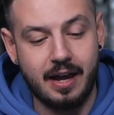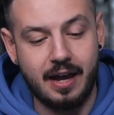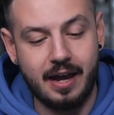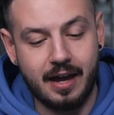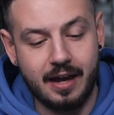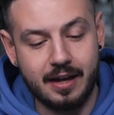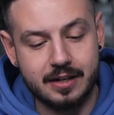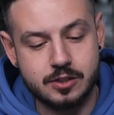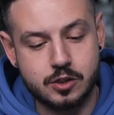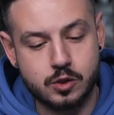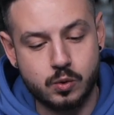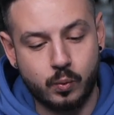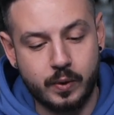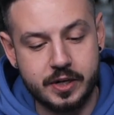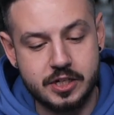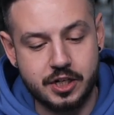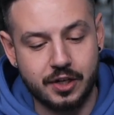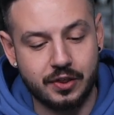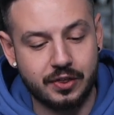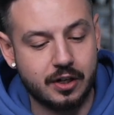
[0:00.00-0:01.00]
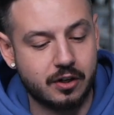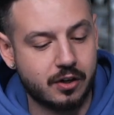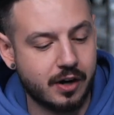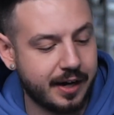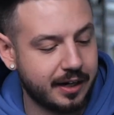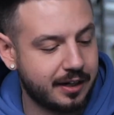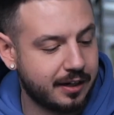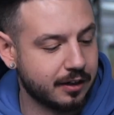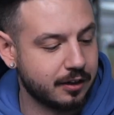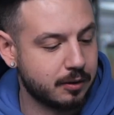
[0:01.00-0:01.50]
and switching the
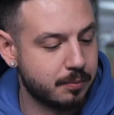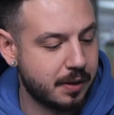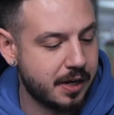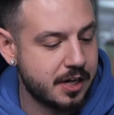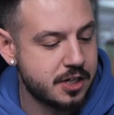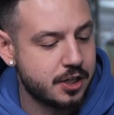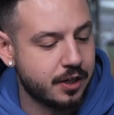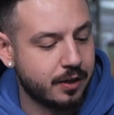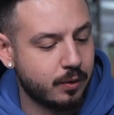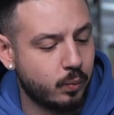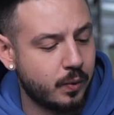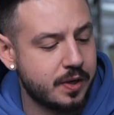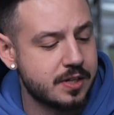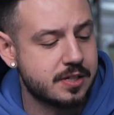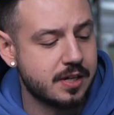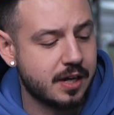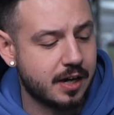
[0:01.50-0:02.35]
right calibration with